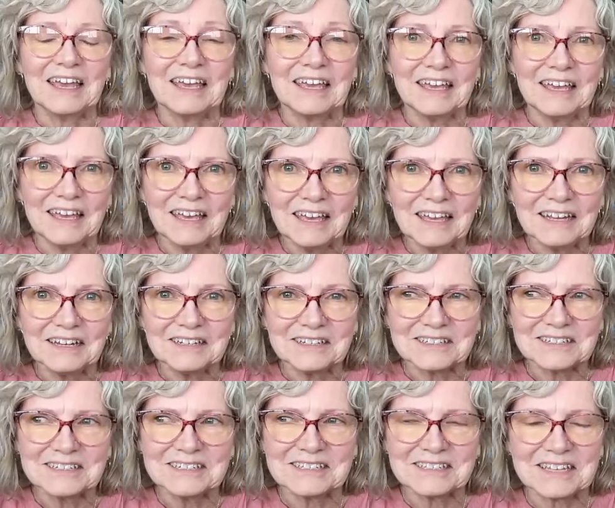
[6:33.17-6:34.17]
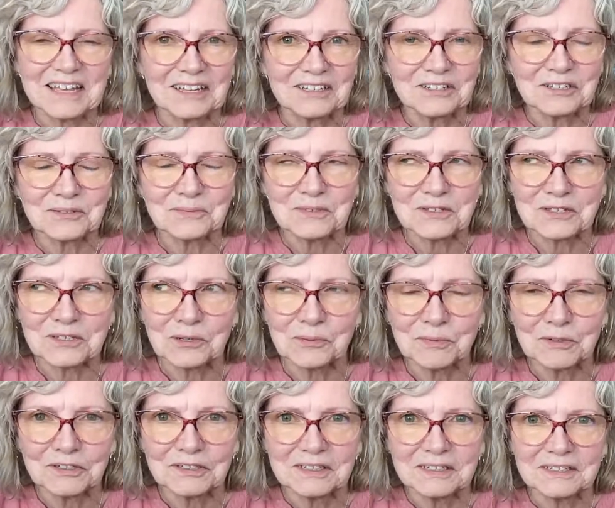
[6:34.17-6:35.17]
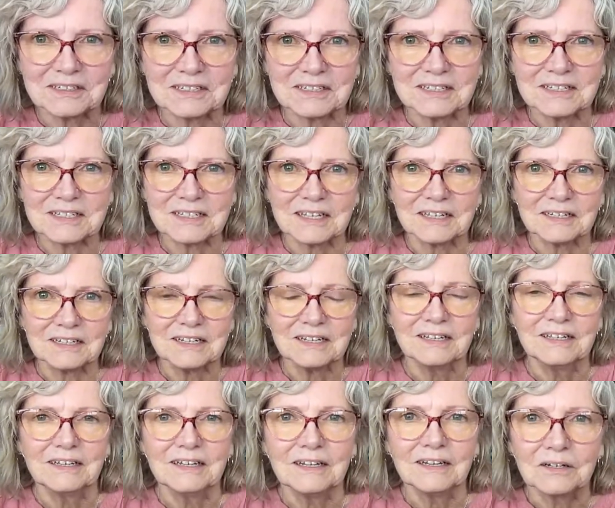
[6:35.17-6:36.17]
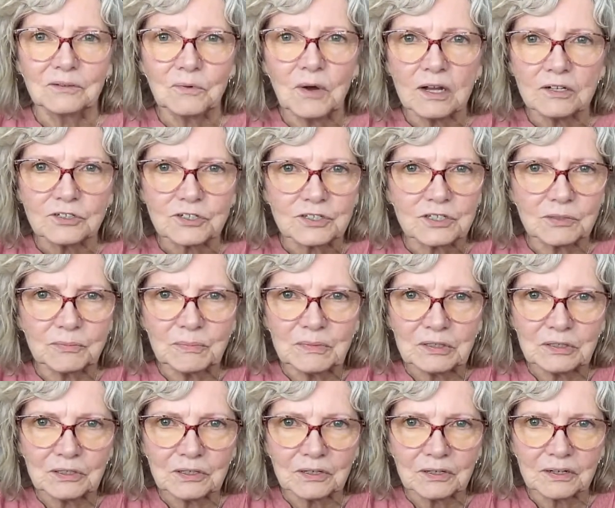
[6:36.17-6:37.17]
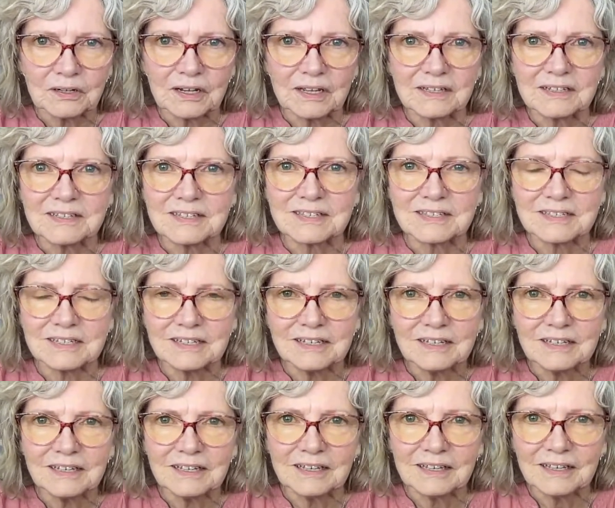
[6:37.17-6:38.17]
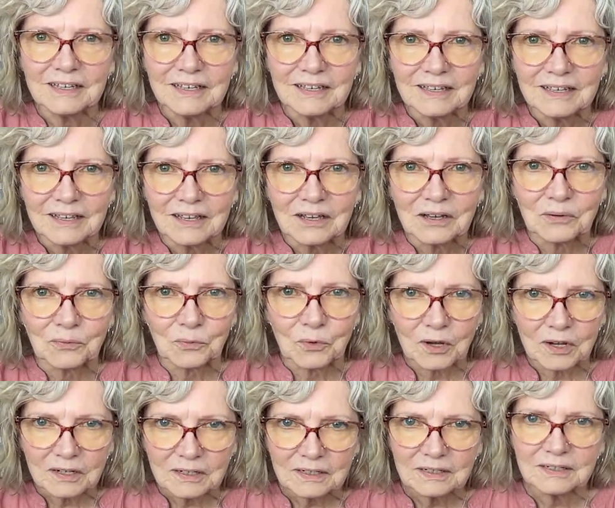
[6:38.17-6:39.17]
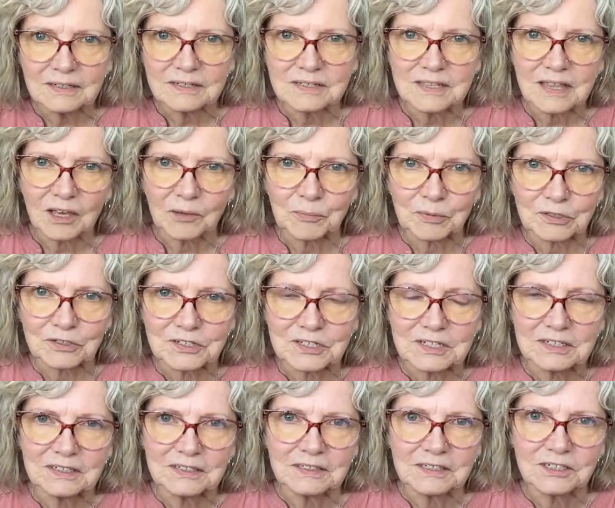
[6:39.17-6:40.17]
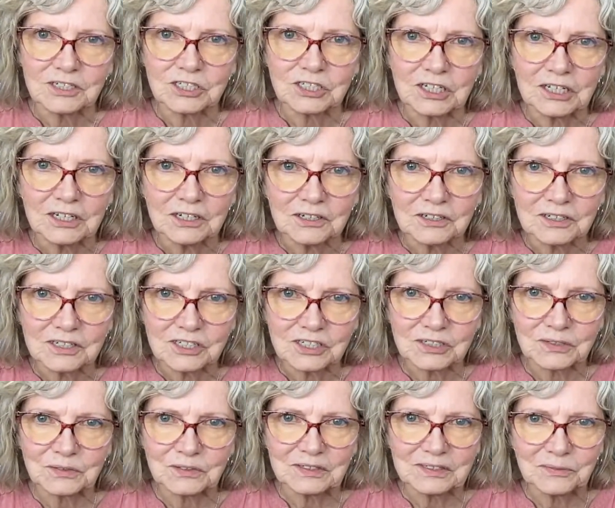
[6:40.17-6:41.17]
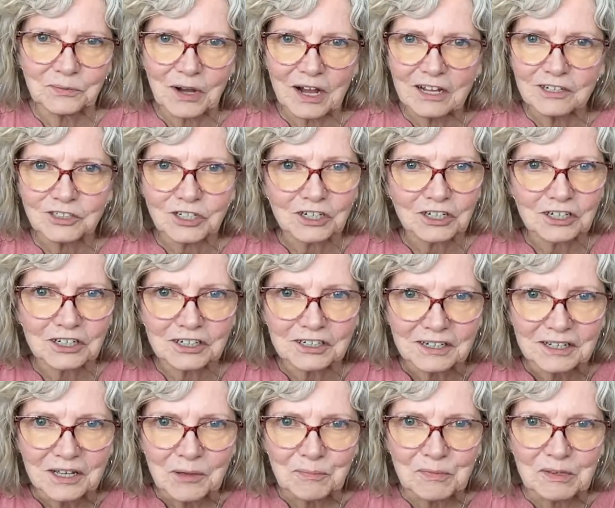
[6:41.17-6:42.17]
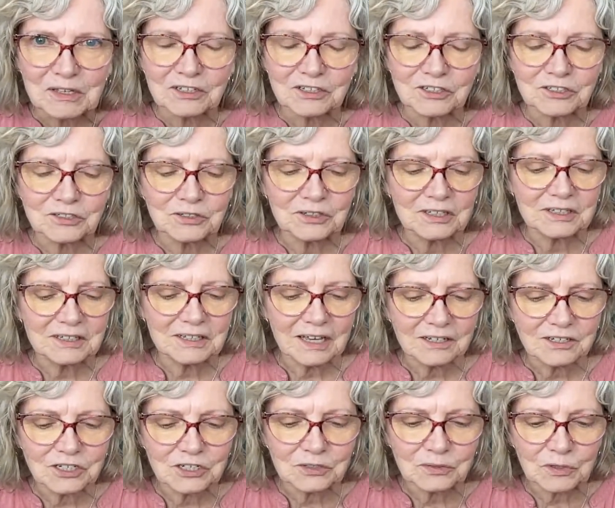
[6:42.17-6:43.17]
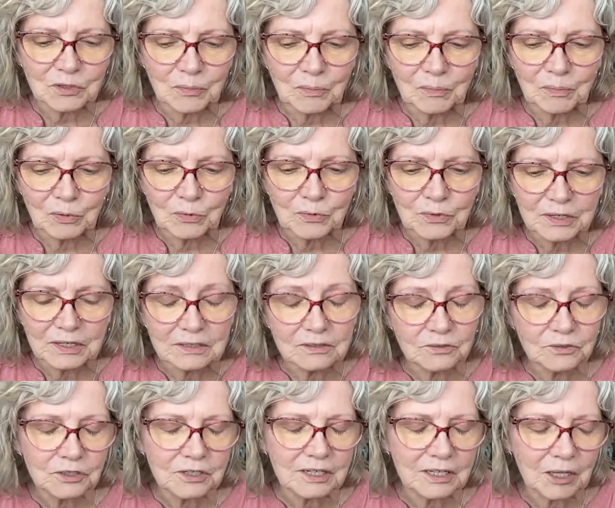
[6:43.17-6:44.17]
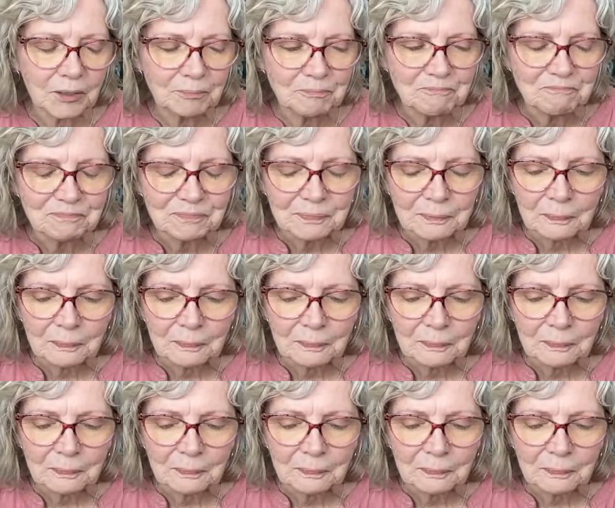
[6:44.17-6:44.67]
And she said, this was so brilliant, she said, watch the mirror and see what is that person in the chair. You watch her, because you can get to a point, or him,